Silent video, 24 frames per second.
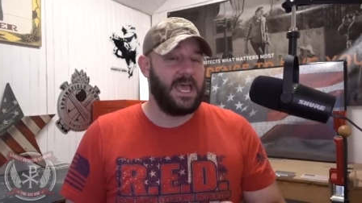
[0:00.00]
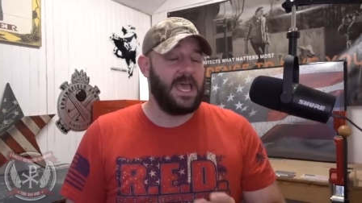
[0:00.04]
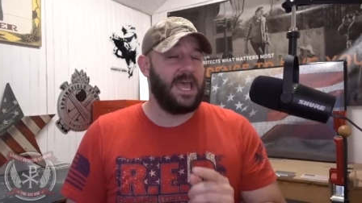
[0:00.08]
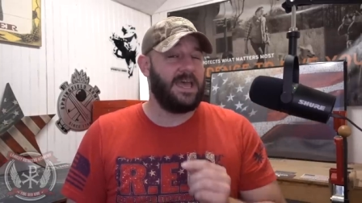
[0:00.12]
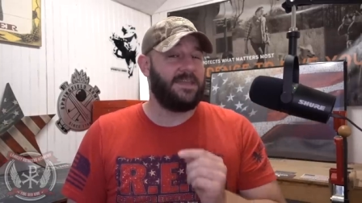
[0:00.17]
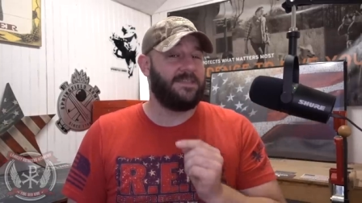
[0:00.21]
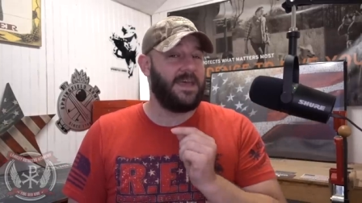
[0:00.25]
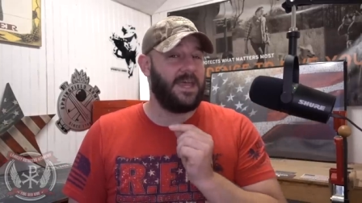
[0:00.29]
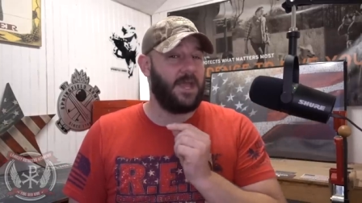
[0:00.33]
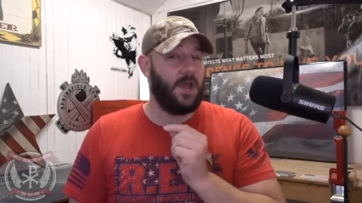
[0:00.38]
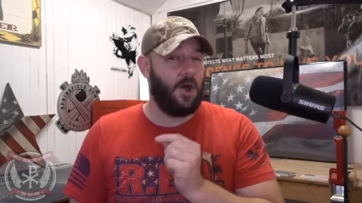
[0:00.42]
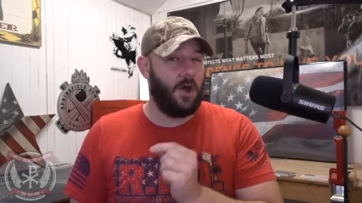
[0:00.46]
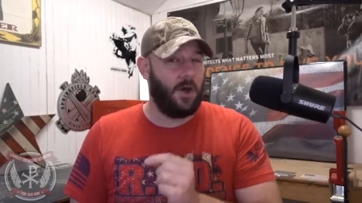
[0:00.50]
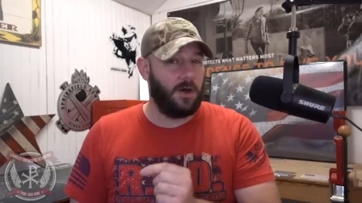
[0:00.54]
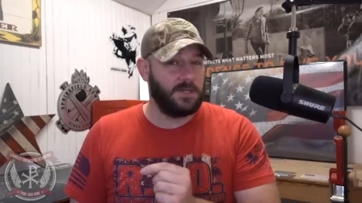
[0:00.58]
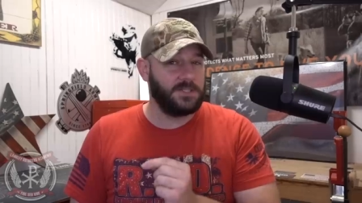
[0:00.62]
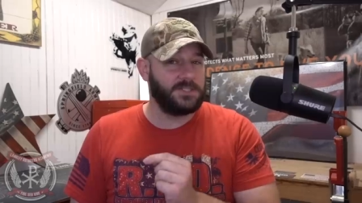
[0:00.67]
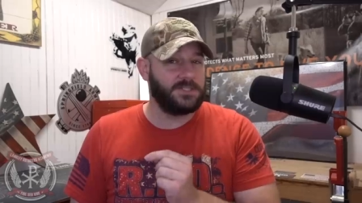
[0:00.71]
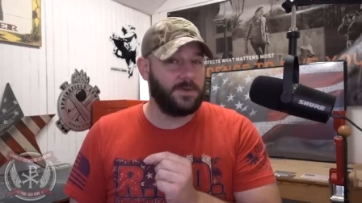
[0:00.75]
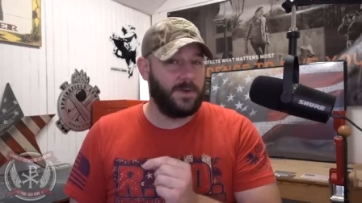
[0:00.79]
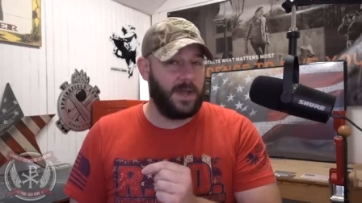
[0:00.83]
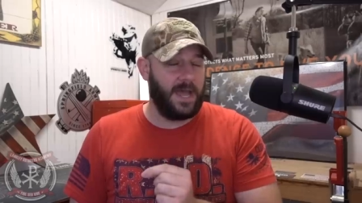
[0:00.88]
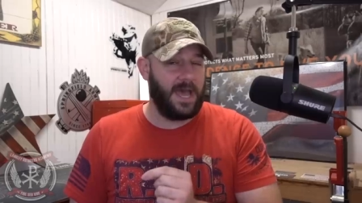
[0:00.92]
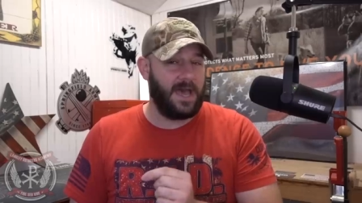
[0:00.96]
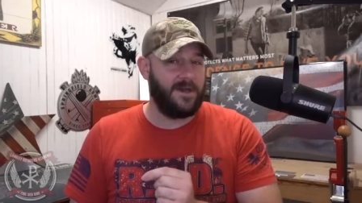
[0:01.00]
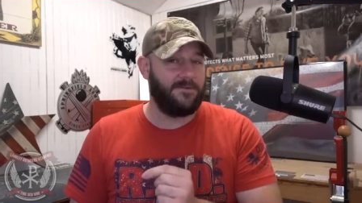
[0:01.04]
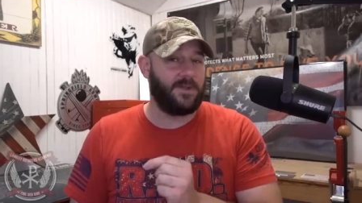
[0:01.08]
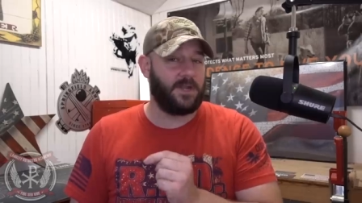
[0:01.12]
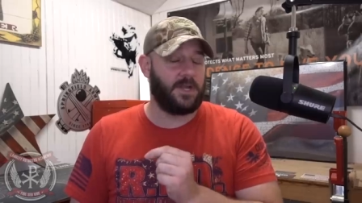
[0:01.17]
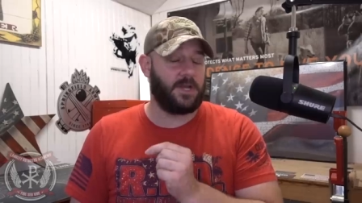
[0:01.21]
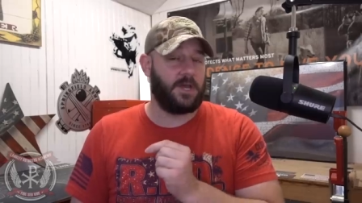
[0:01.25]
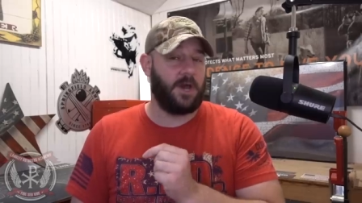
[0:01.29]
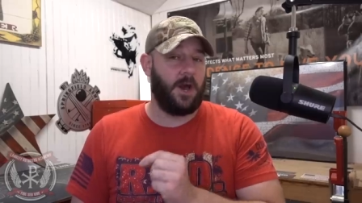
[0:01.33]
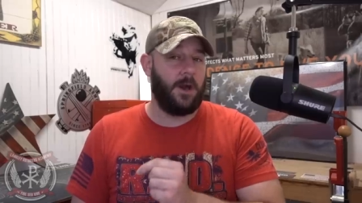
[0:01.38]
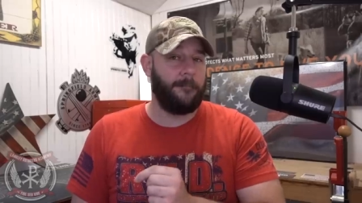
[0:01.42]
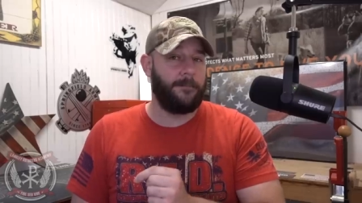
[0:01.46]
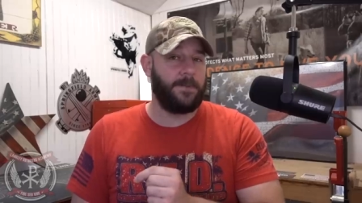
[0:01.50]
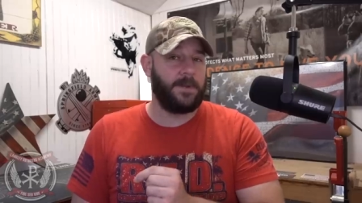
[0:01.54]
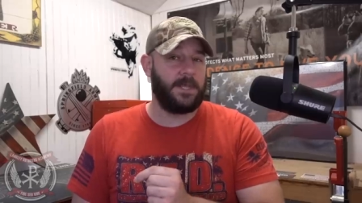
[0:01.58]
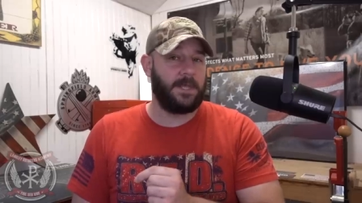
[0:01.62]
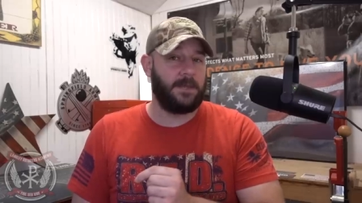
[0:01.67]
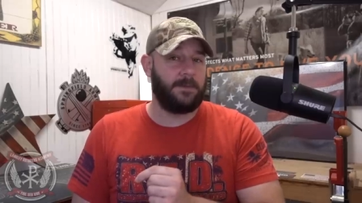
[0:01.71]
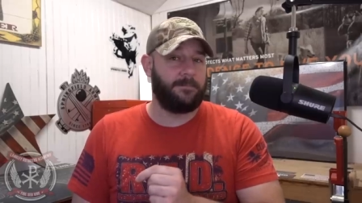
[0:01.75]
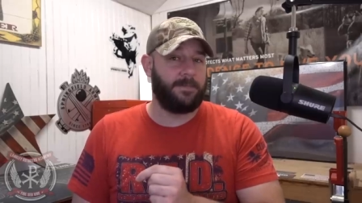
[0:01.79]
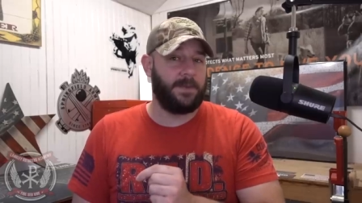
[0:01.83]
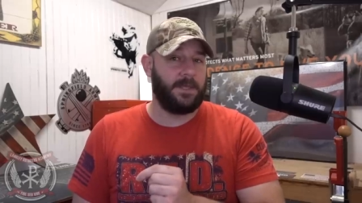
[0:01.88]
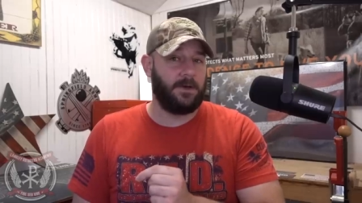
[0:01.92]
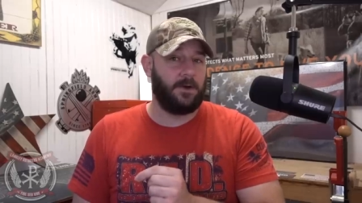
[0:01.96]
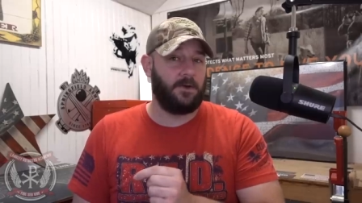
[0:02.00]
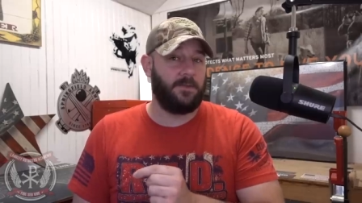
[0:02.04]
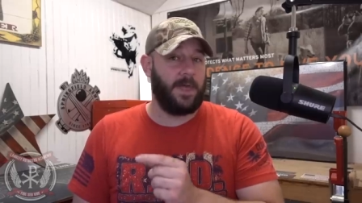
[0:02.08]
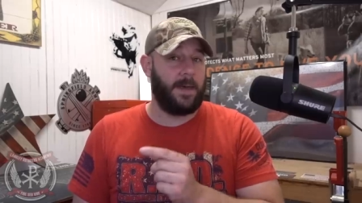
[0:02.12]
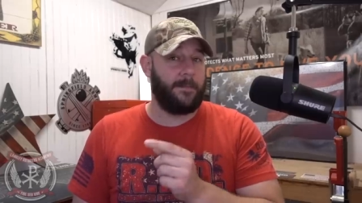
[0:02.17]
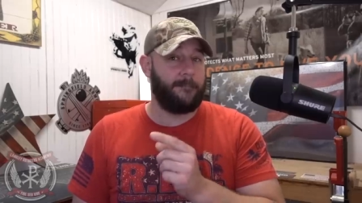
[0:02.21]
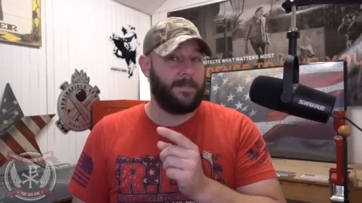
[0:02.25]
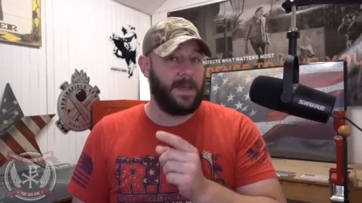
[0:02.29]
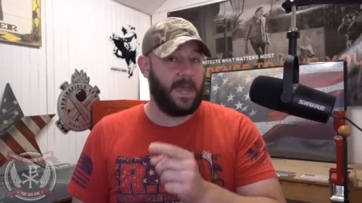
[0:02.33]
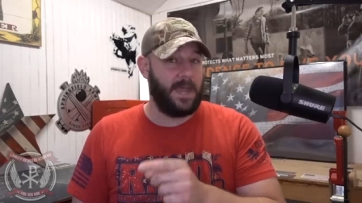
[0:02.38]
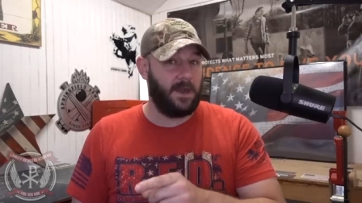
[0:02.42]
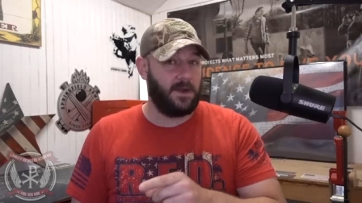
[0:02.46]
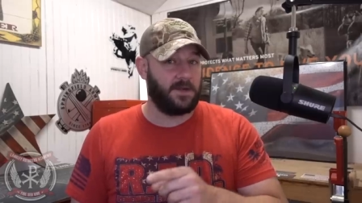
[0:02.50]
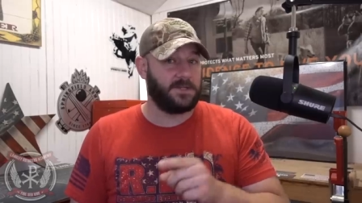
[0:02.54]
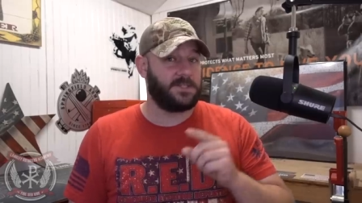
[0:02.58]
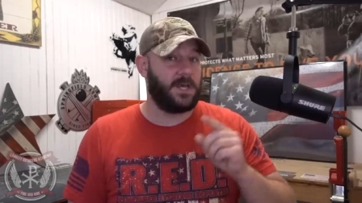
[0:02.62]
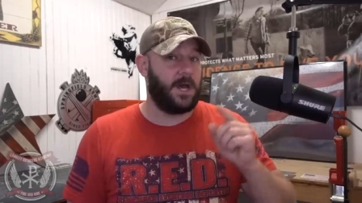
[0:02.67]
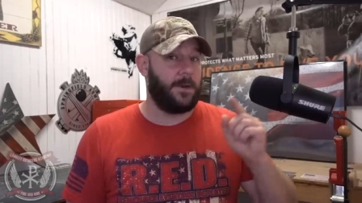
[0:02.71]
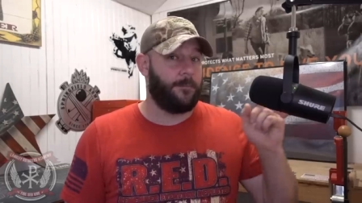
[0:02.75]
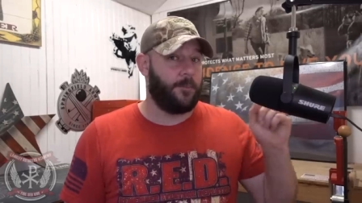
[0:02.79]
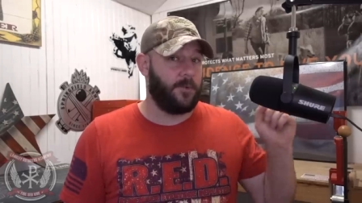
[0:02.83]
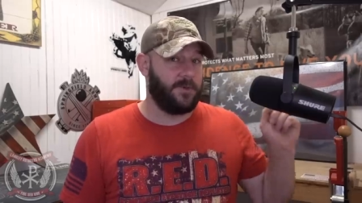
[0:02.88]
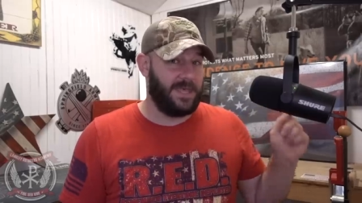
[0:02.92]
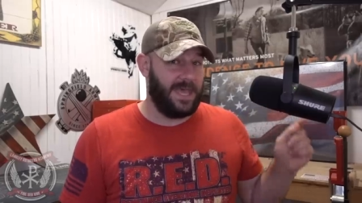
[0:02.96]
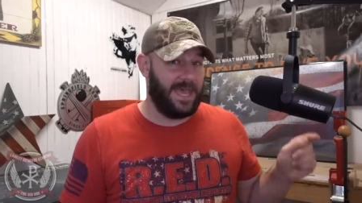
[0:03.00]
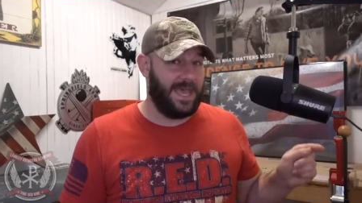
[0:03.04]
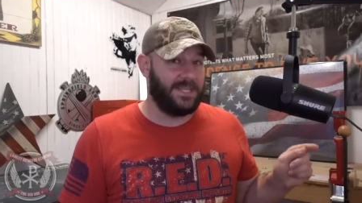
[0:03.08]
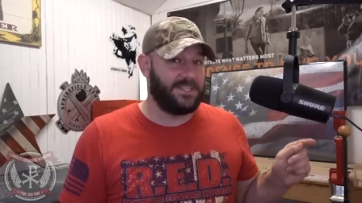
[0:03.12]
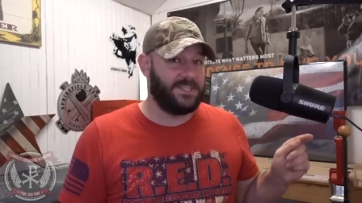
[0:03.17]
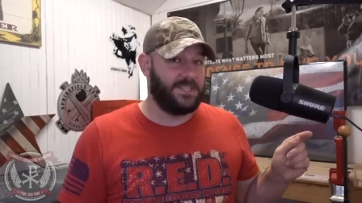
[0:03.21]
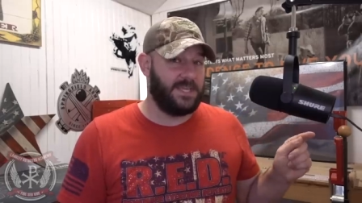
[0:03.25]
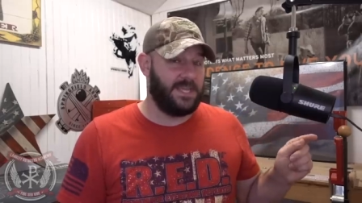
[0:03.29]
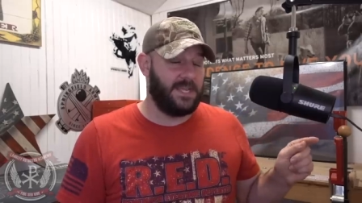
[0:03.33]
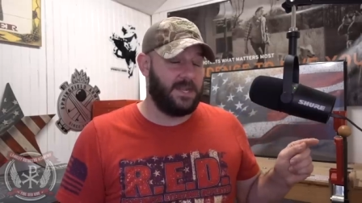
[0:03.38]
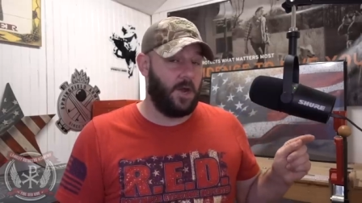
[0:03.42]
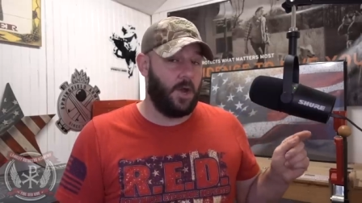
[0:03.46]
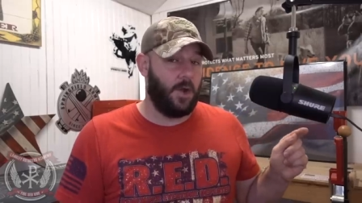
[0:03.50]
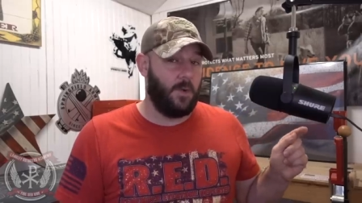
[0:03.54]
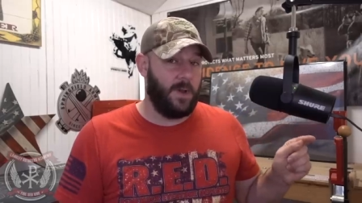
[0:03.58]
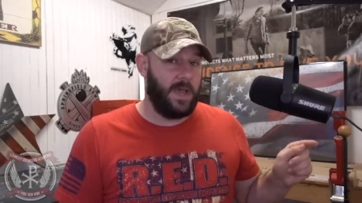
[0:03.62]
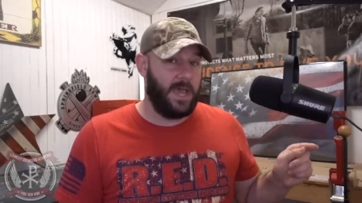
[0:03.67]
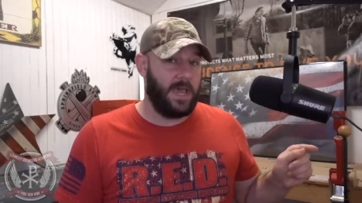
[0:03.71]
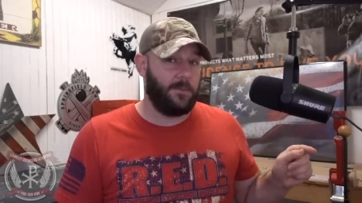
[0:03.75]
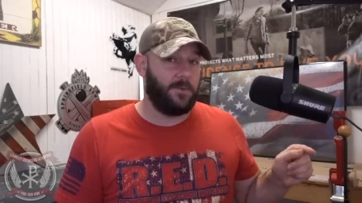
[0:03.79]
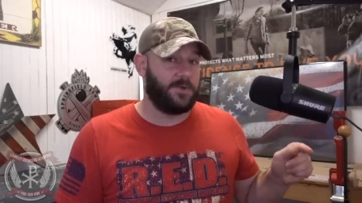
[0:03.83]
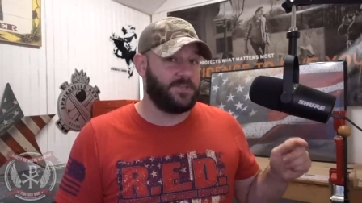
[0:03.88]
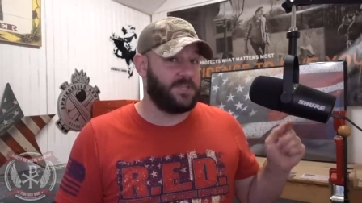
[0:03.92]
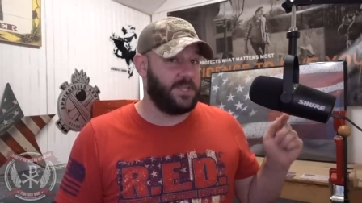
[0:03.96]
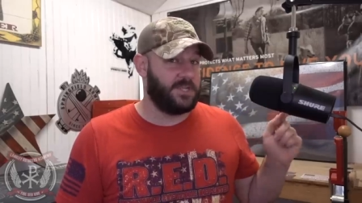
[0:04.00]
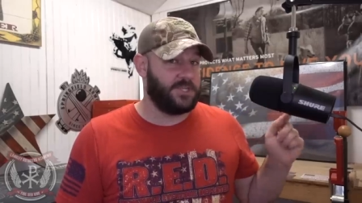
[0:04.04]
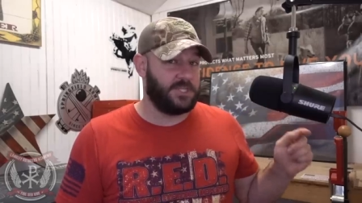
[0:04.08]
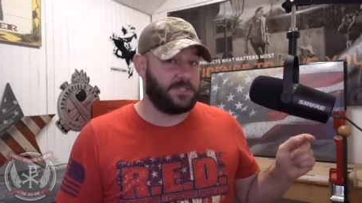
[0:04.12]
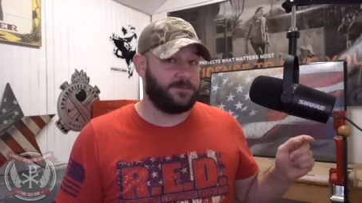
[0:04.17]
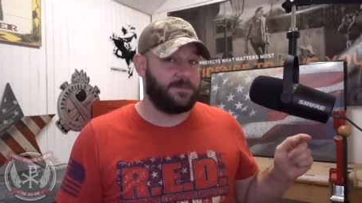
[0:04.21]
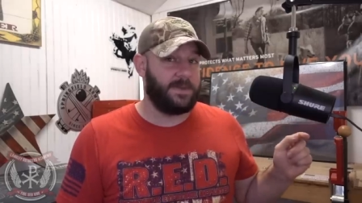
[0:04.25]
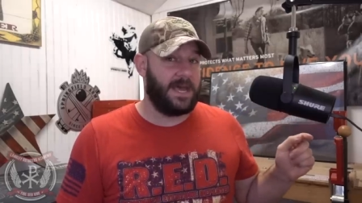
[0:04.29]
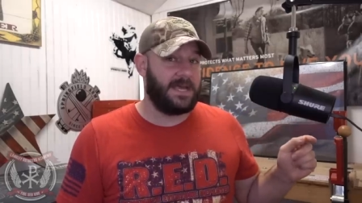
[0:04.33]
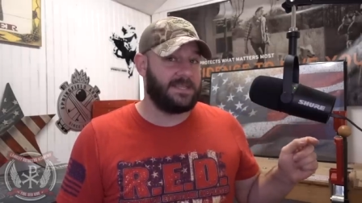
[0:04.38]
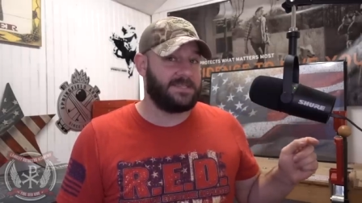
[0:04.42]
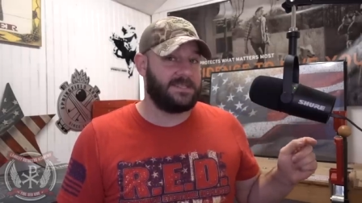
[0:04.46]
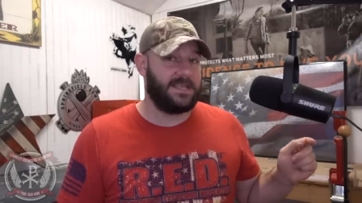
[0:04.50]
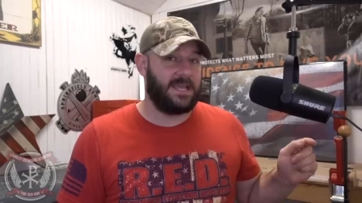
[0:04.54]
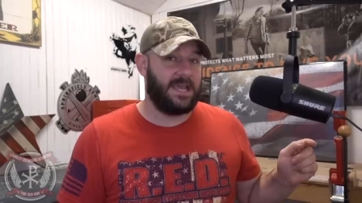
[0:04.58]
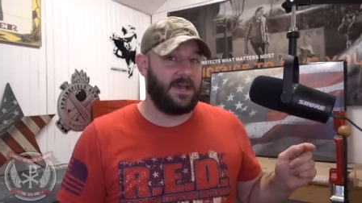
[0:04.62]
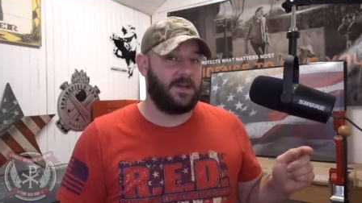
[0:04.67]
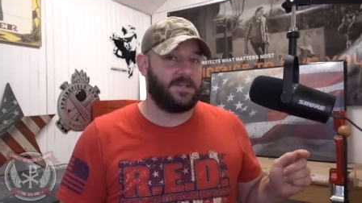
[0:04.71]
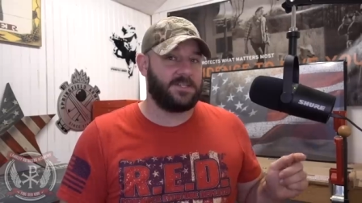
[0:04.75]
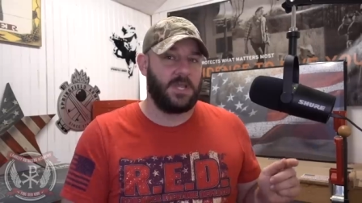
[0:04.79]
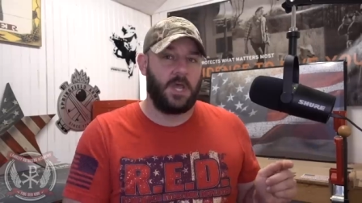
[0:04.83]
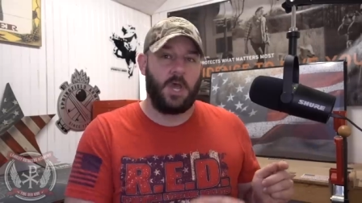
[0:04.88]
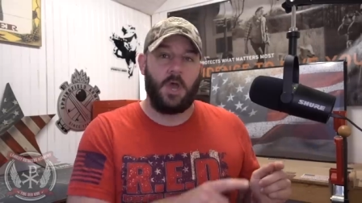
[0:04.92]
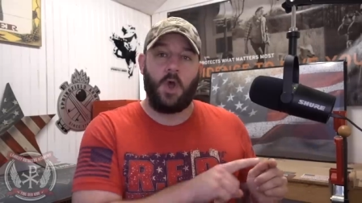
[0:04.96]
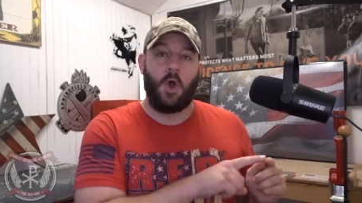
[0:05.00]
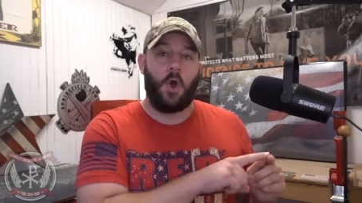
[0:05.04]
and they also have an accompanying bill that pairs up with 1808, which they just passed in the House,